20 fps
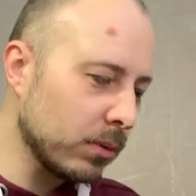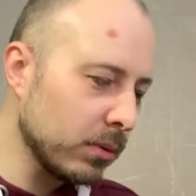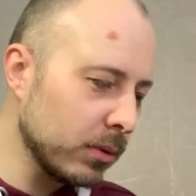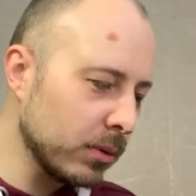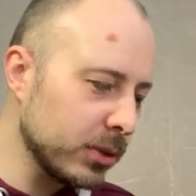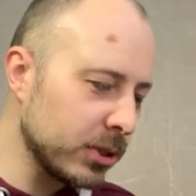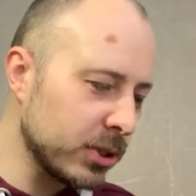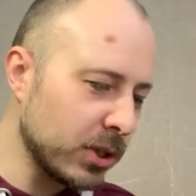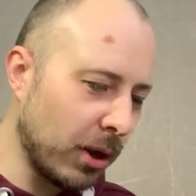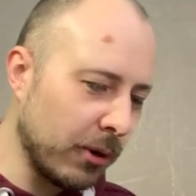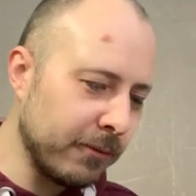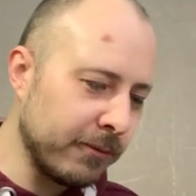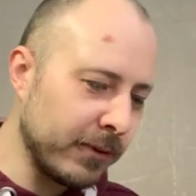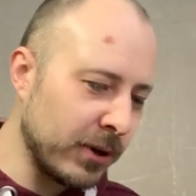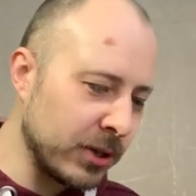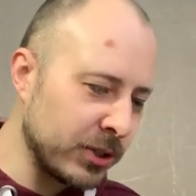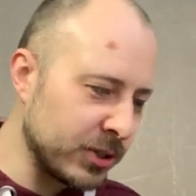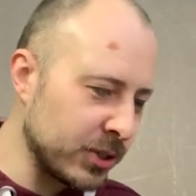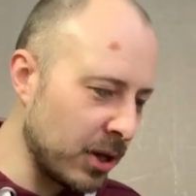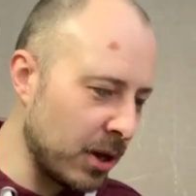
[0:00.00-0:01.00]
slow
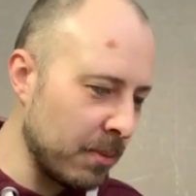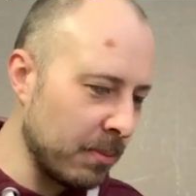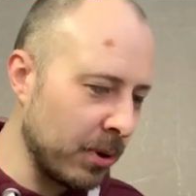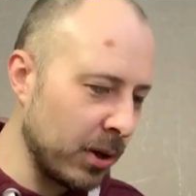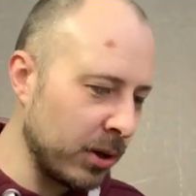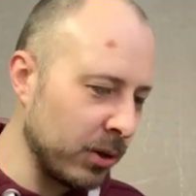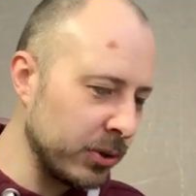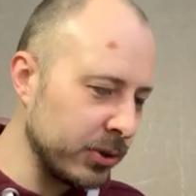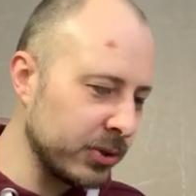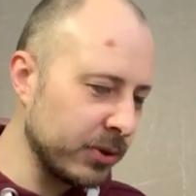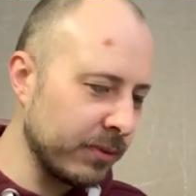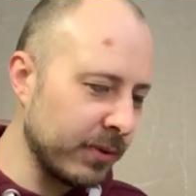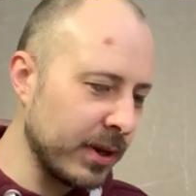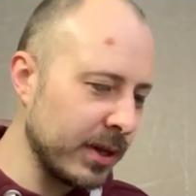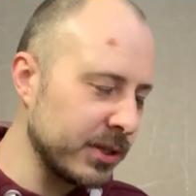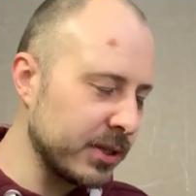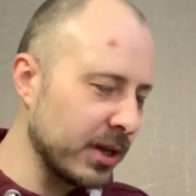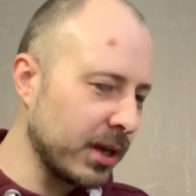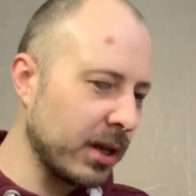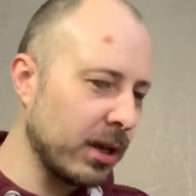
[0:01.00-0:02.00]
first turn by looks of it
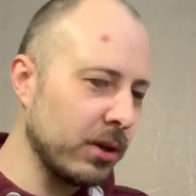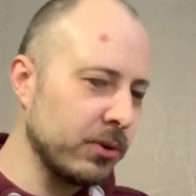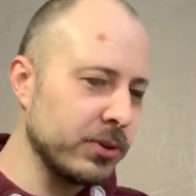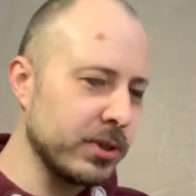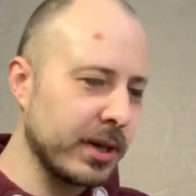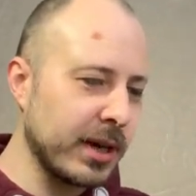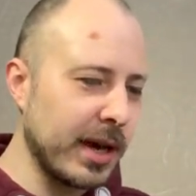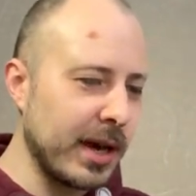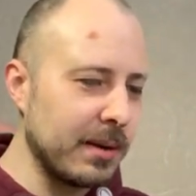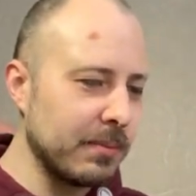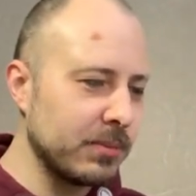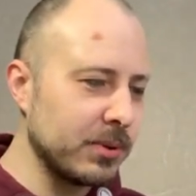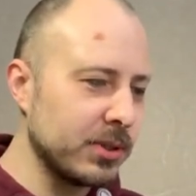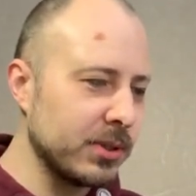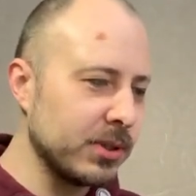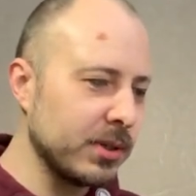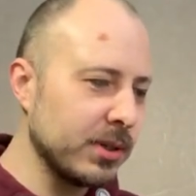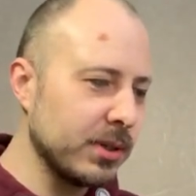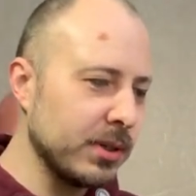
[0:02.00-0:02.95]
as they close the gaps.